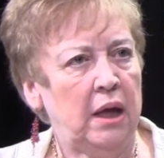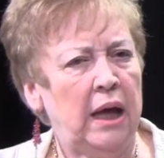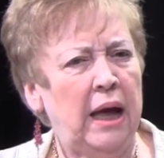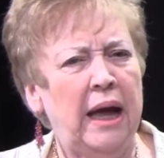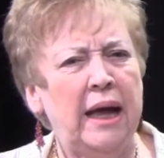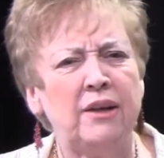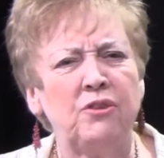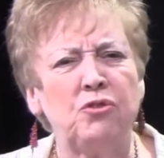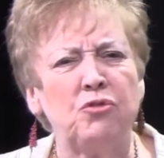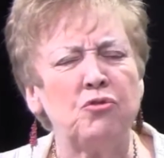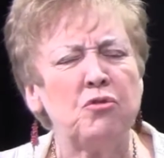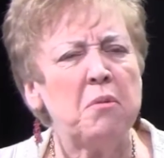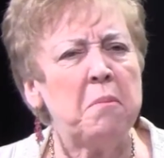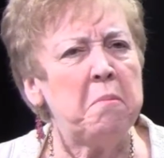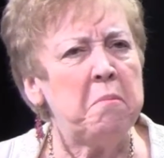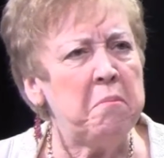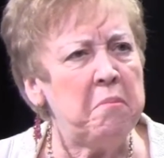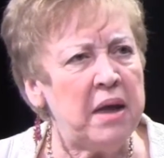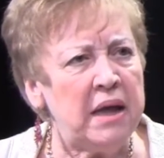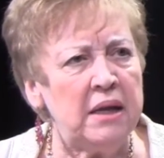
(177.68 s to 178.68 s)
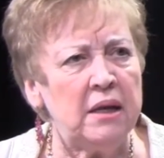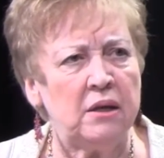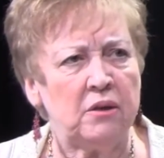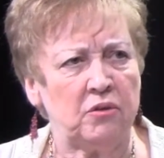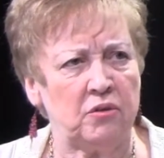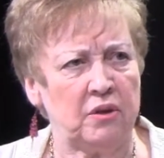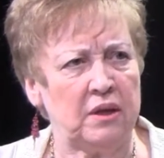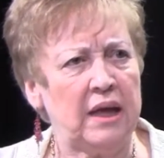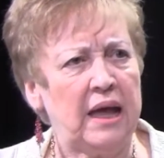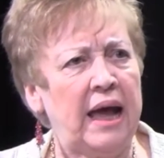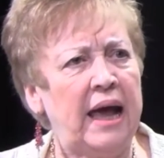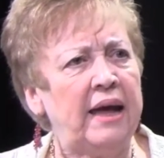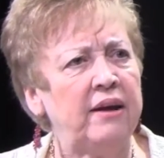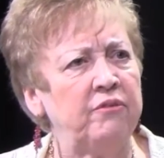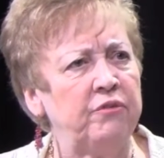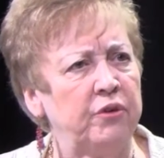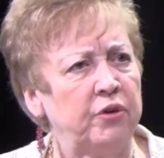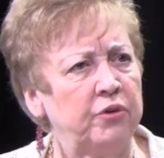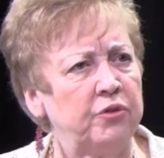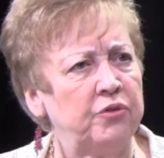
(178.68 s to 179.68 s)
has tremendously
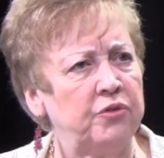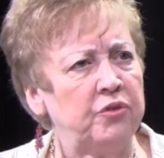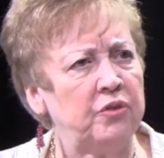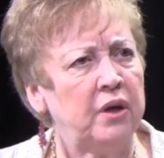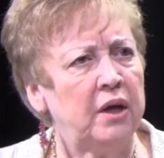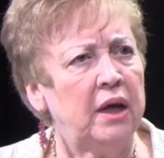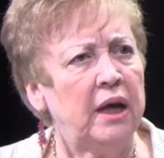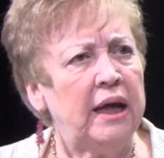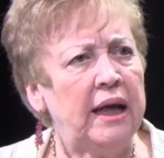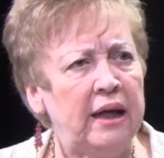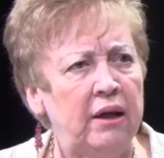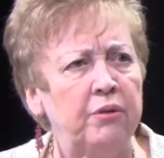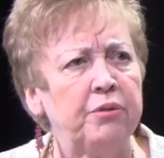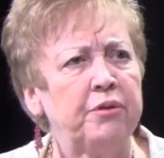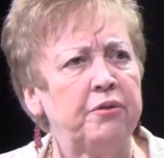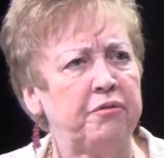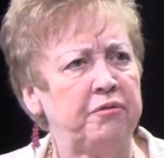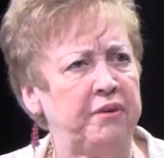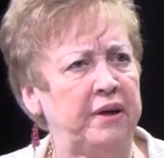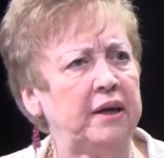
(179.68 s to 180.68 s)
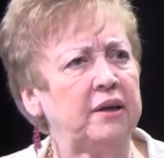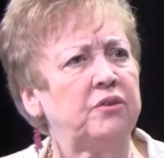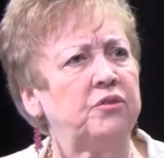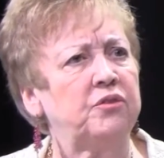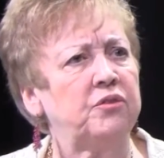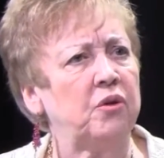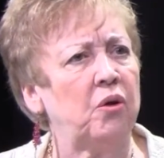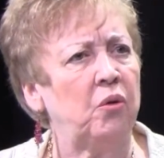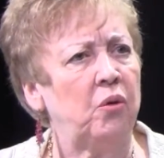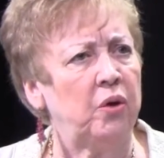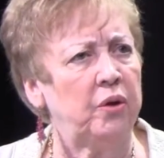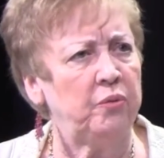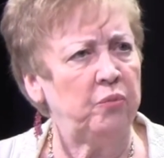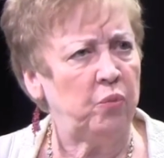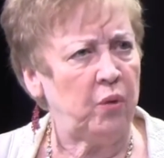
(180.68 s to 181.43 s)
adverse health effects on